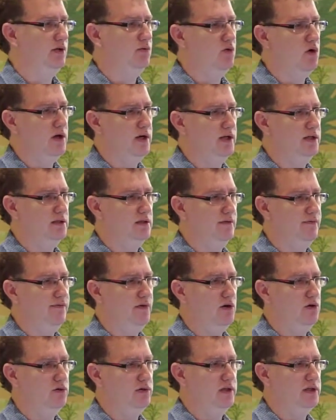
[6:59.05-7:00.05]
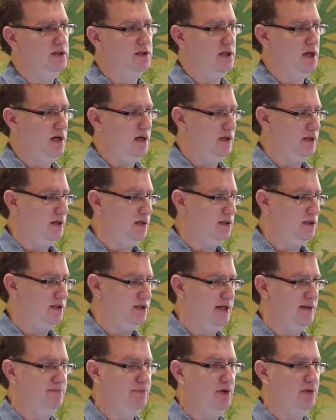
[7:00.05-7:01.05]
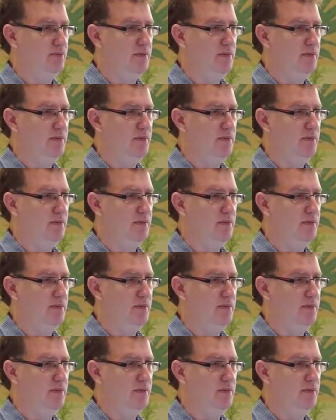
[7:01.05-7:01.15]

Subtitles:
wanted to focus on a simple